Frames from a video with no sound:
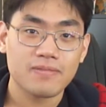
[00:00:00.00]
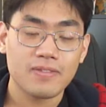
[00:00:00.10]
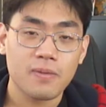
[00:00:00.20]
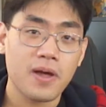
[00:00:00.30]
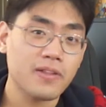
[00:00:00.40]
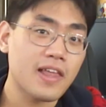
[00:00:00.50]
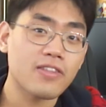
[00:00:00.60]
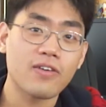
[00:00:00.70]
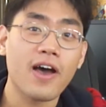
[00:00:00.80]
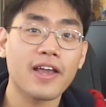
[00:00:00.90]
Well,
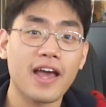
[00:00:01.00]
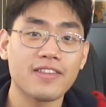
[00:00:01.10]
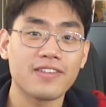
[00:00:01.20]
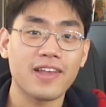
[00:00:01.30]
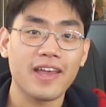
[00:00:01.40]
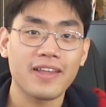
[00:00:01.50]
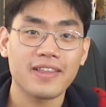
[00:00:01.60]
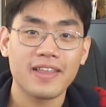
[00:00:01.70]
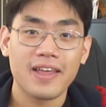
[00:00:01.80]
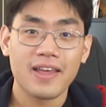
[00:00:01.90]
that's all I got to say.
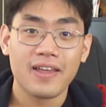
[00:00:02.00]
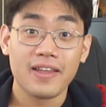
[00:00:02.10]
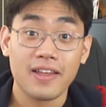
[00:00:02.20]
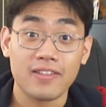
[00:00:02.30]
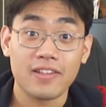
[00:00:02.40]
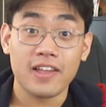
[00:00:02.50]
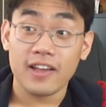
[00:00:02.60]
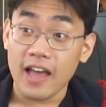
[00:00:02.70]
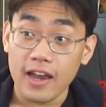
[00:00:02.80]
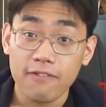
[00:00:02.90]
It's
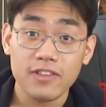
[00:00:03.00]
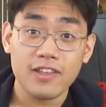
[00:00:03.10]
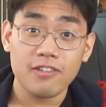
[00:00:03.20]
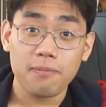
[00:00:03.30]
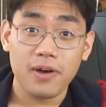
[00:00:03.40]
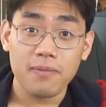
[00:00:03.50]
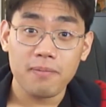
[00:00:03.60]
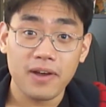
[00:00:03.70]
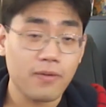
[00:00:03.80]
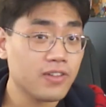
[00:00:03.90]
kind of a disappointment,
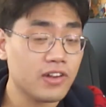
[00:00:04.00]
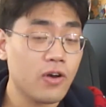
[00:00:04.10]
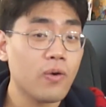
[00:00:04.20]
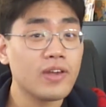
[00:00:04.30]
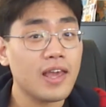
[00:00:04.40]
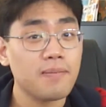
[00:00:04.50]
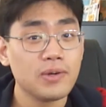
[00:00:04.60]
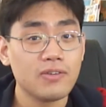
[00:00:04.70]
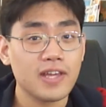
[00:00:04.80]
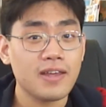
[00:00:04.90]
but it was an okay
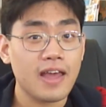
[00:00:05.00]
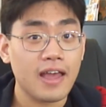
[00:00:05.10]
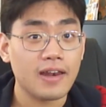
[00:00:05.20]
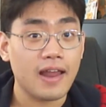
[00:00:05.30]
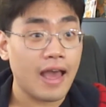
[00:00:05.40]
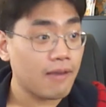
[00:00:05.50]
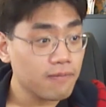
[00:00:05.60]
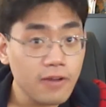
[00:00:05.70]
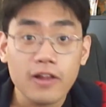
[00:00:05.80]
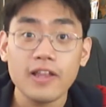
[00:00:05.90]
movie, and I'm
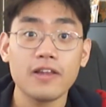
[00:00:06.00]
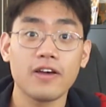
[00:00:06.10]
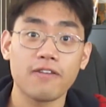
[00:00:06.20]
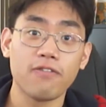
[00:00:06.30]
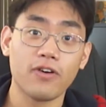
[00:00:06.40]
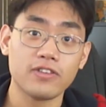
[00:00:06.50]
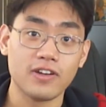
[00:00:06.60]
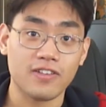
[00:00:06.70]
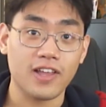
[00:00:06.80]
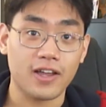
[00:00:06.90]
really looking forward to
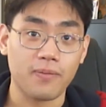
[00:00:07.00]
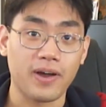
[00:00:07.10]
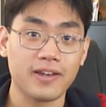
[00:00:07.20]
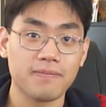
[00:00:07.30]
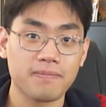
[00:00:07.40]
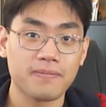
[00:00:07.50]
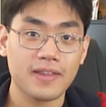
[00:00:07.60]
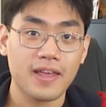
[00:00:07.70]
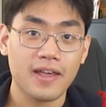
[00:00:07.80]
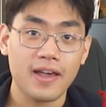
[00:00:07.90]
the second one.
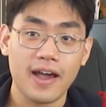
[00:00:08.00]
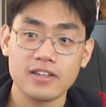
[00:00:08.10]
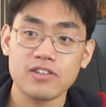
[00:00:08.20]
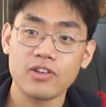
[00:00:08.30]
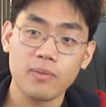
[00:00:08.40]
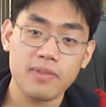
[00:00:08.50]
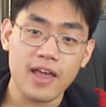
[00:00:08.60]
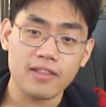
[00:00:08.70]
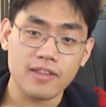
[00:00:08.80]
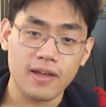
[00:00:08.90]
I just hope
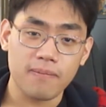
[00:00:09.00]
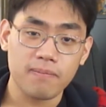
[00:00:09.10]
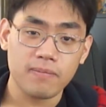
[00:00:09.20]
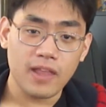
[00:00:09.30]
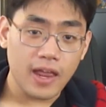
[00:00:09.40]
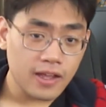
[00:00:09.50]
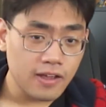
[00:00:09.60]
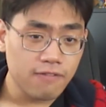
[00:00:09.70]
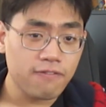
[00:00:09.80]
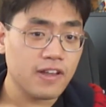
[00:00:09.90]
that they
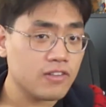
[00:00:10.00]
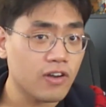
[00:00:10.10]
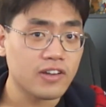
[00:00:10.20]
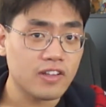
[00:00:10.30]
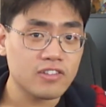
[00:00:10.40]
could fix all these